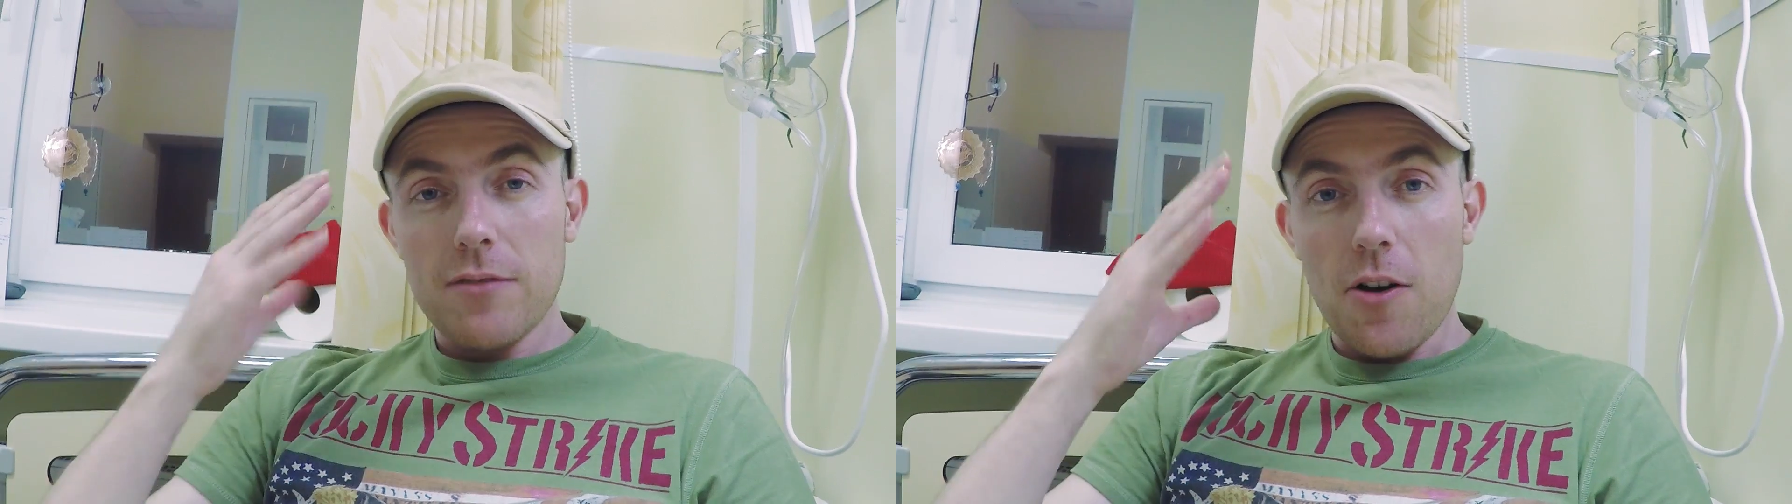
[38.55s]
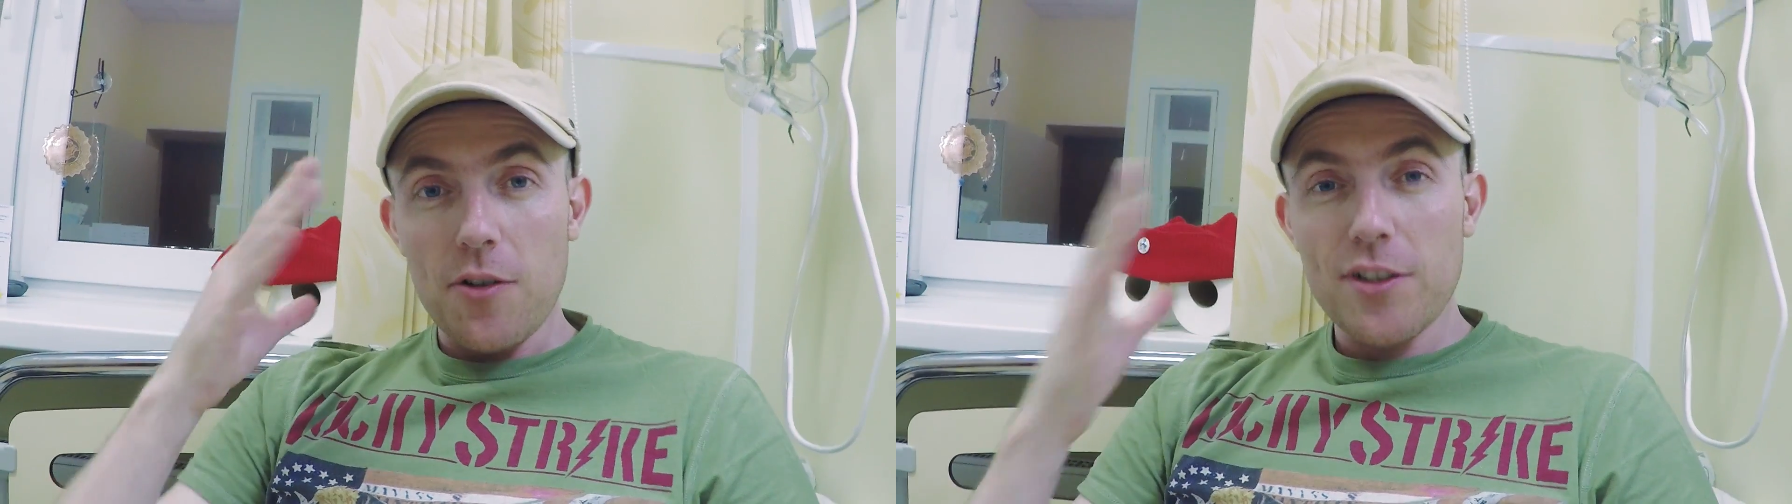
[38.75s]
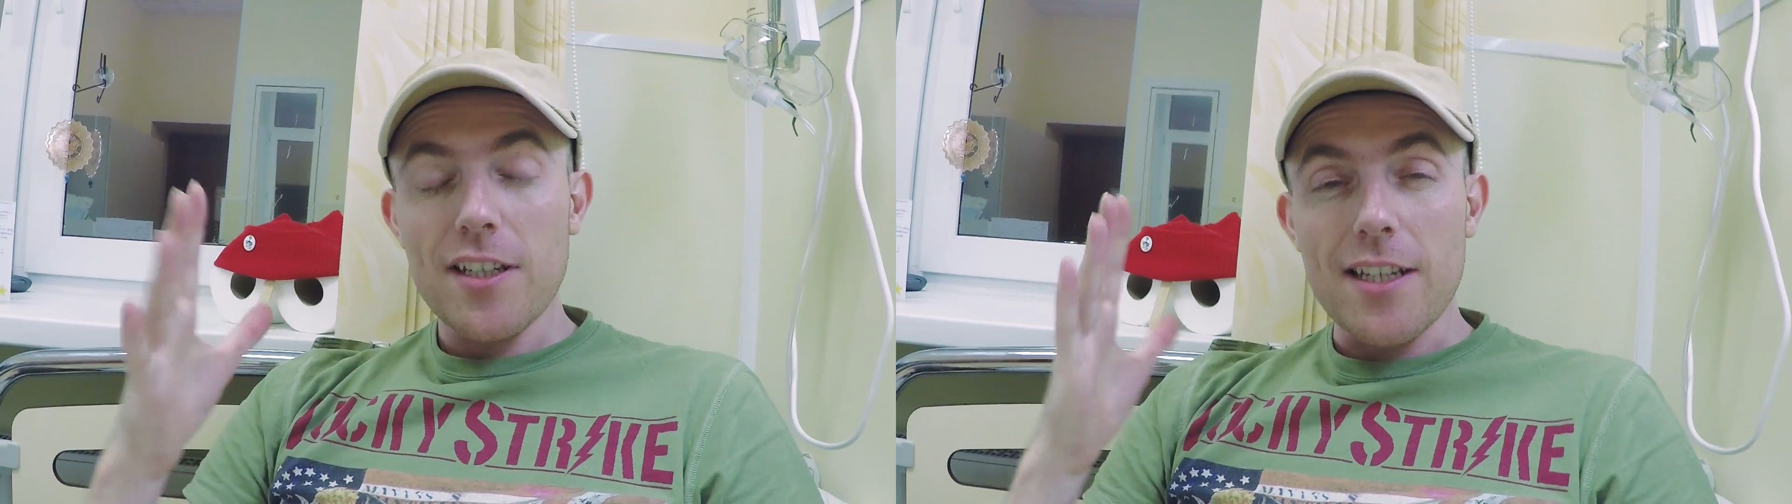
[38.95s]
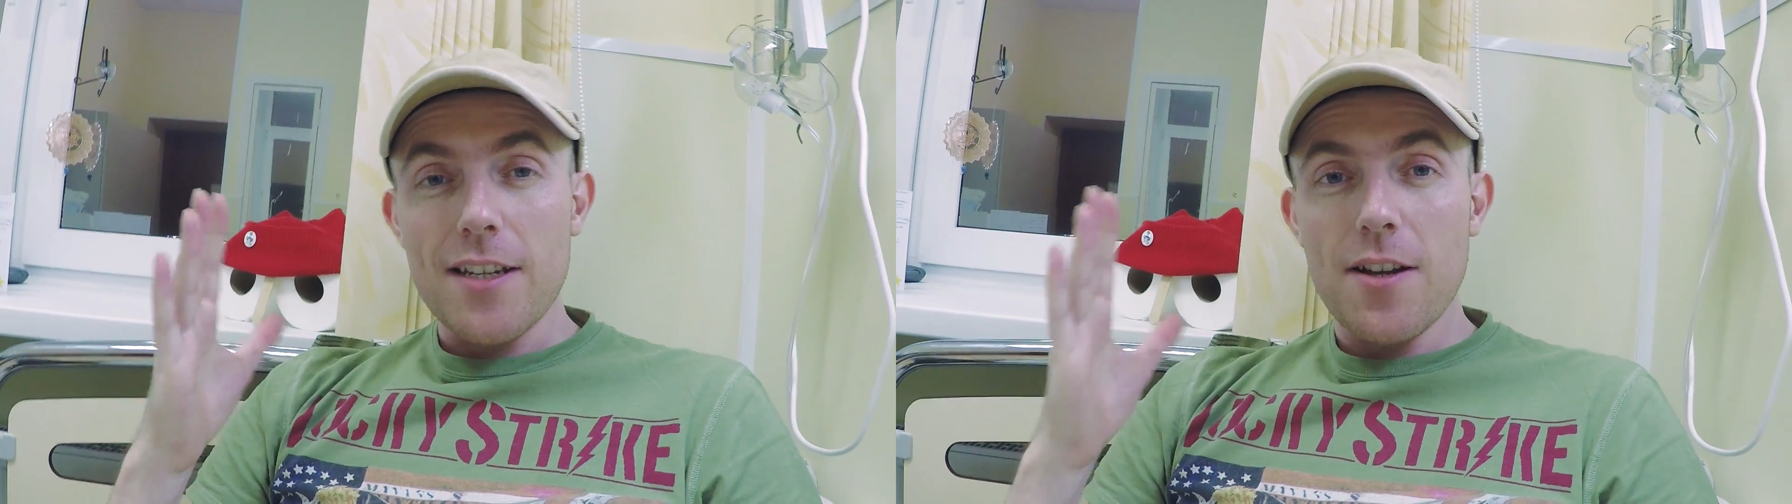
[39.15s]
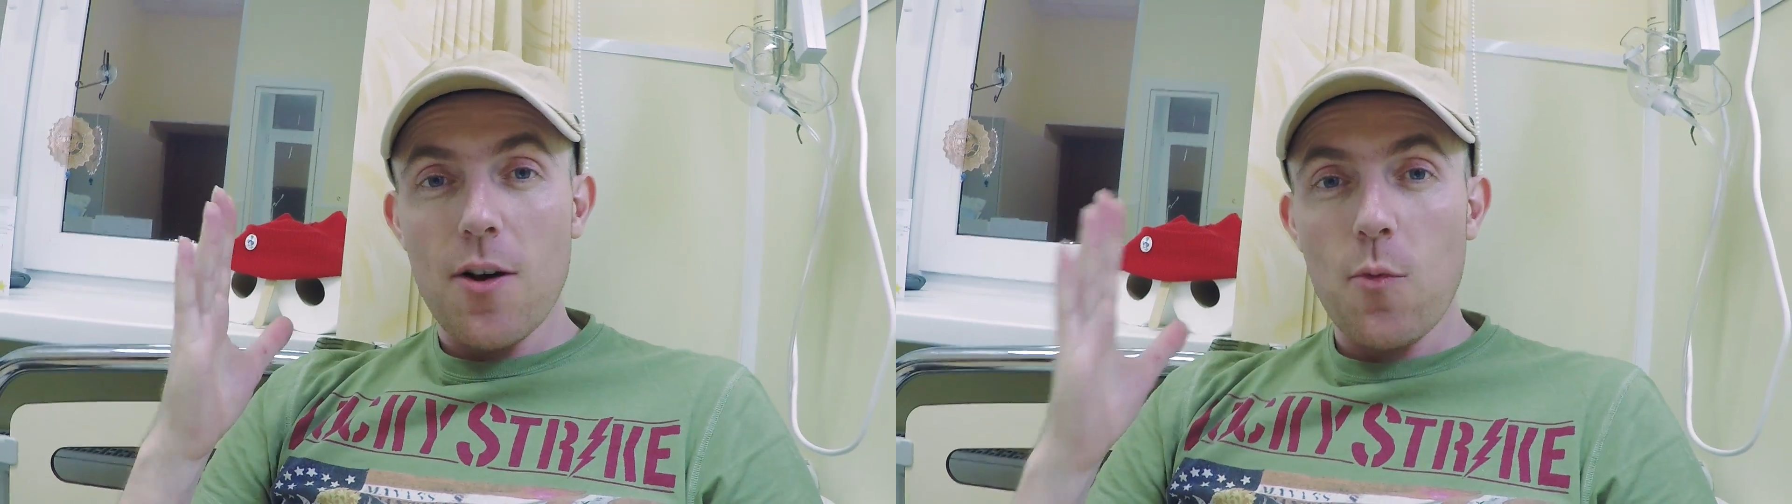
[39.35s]
honestly,
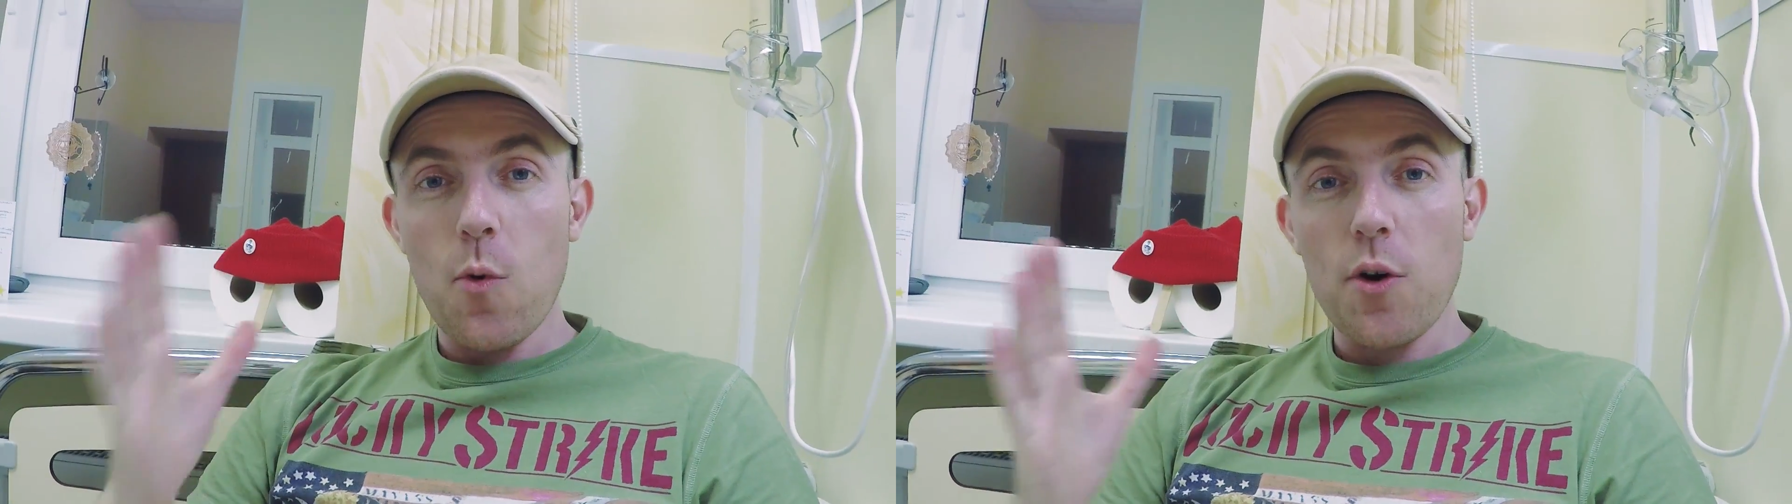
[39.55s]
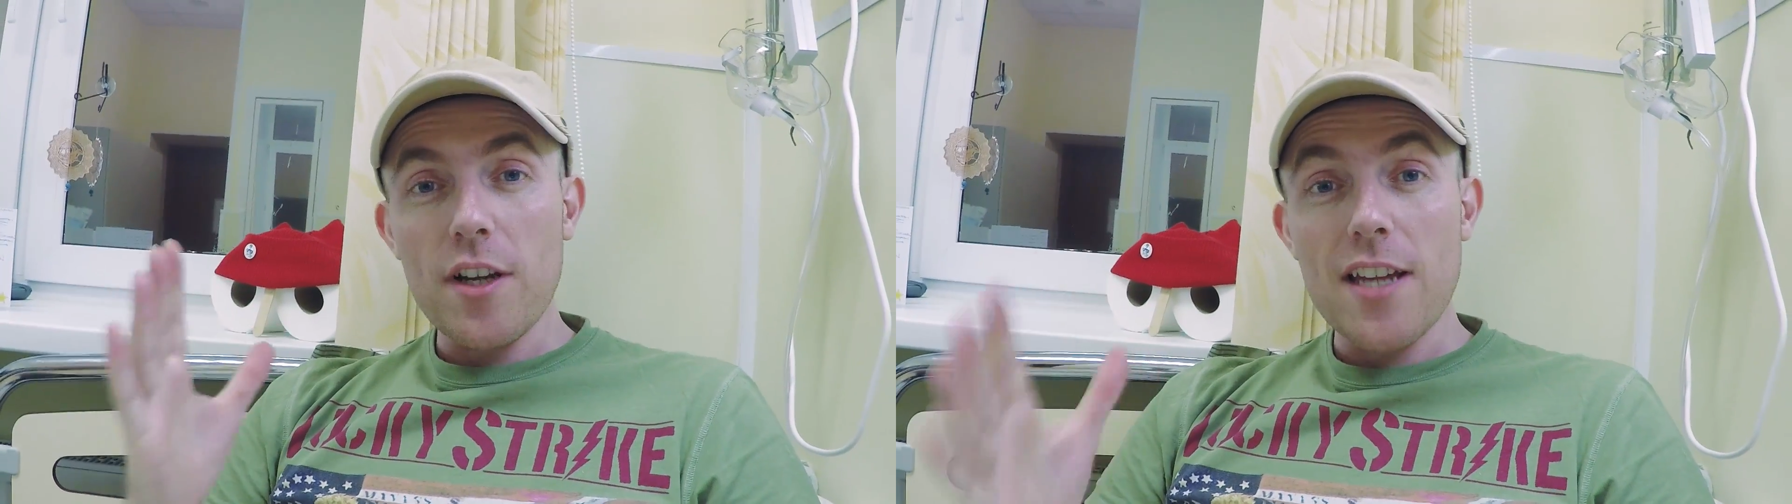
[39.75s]
what a